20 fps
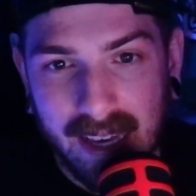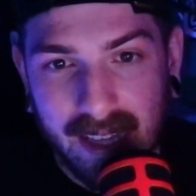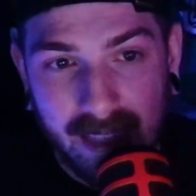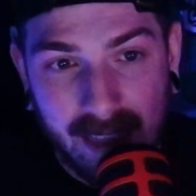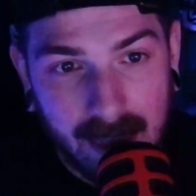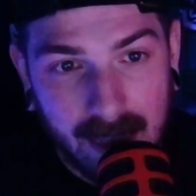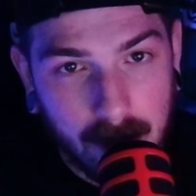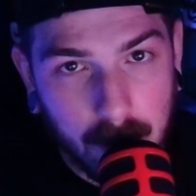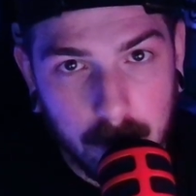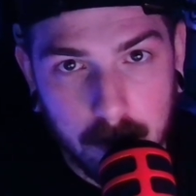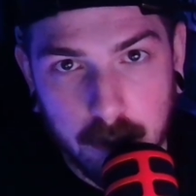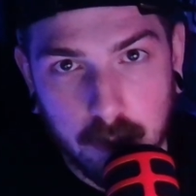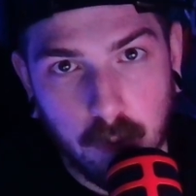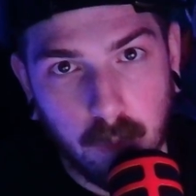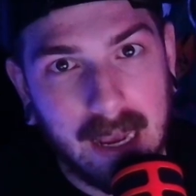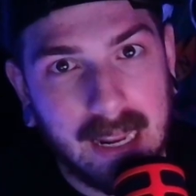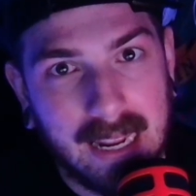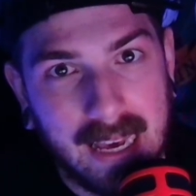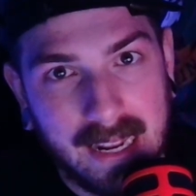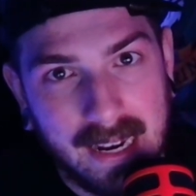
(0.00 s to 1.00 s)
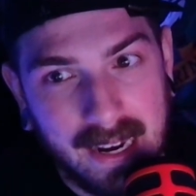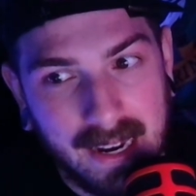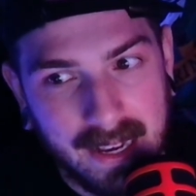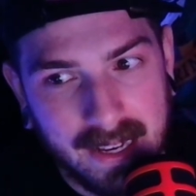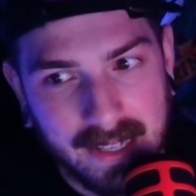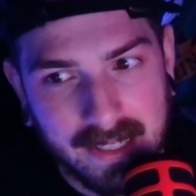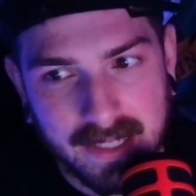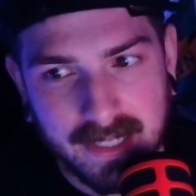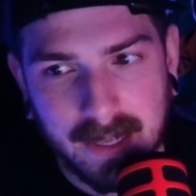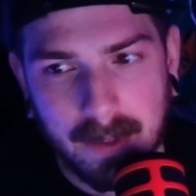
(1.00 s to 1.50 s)
and then there was great editing
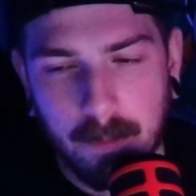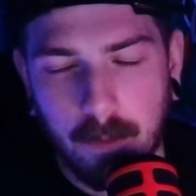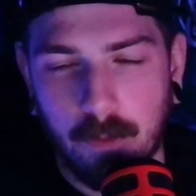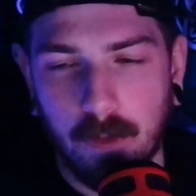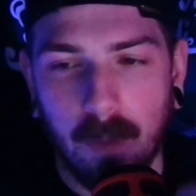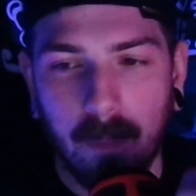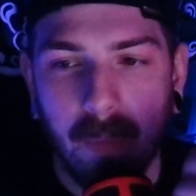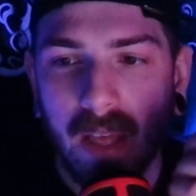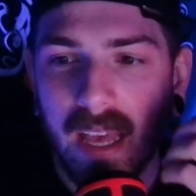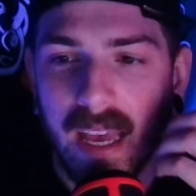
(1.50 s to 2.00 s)
in some of them.